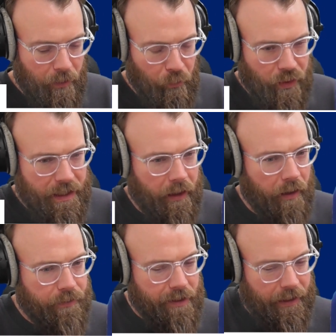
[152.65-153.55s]
Was it
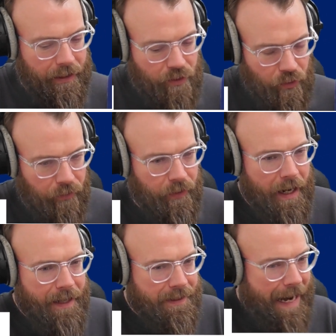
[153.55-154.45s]
kind of done in sort of
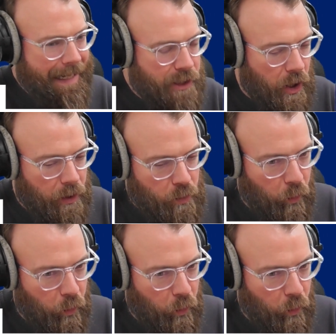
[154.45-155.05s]
daily chunks,